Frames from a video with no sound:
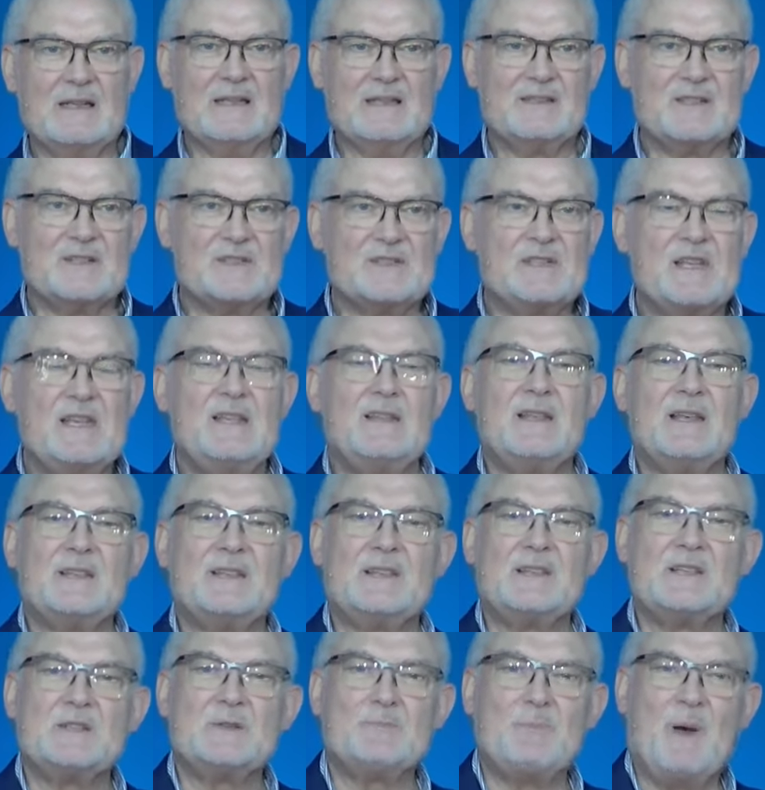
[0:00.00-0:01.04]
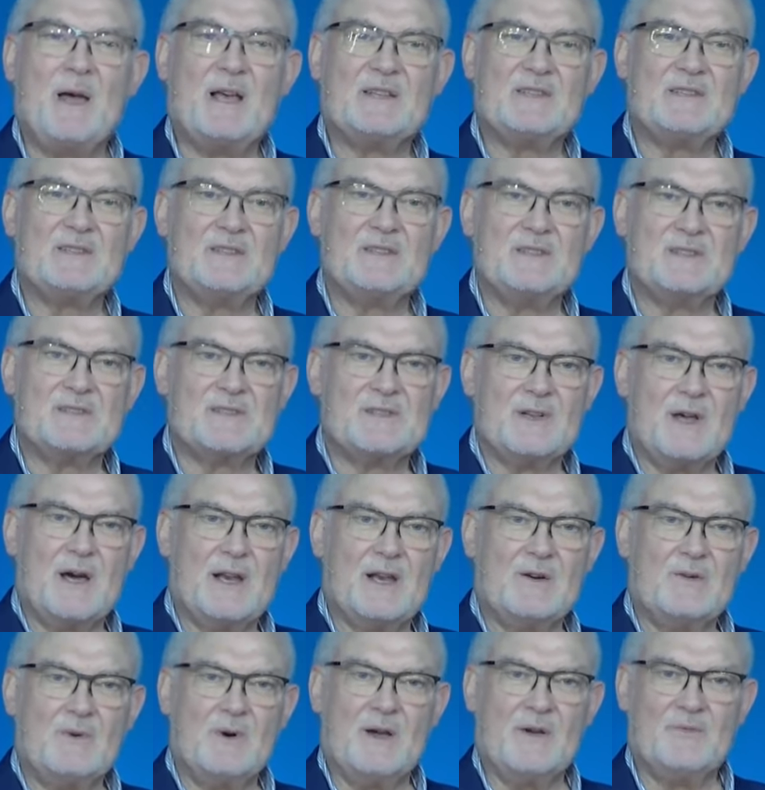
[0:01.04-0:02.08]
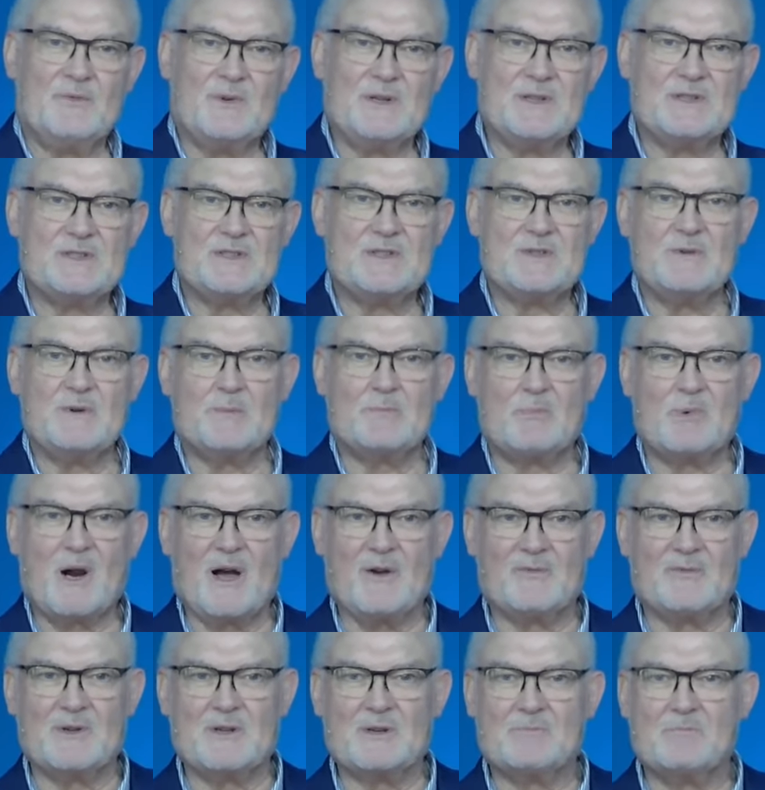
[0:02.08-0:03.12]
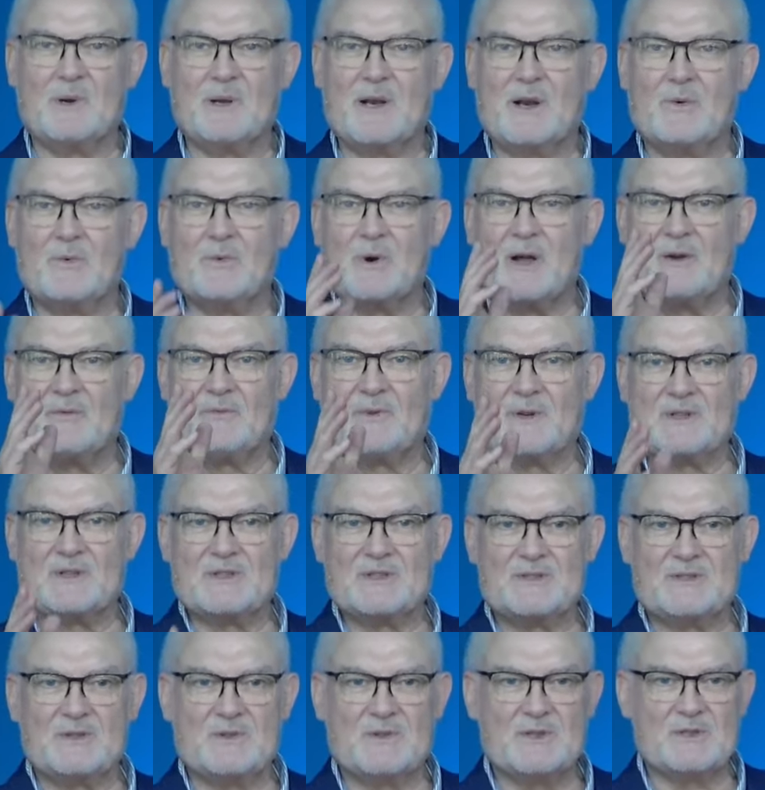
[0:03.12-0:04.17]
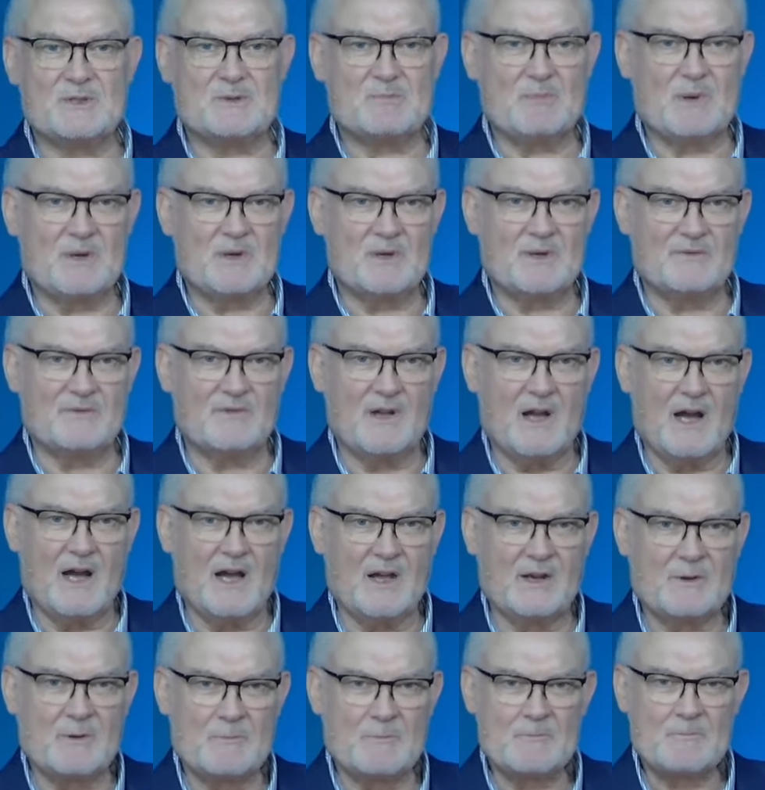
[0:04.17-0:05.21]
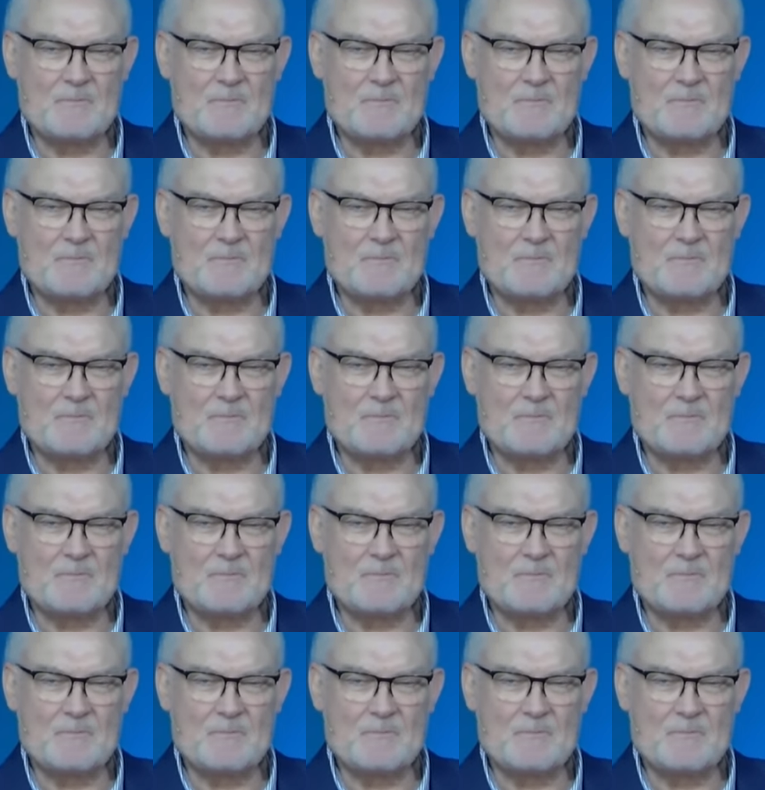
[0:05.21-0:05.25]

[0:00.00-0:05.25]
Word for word: to see that this passage is not a reference to a prophet, but a reference to the Spirit of God.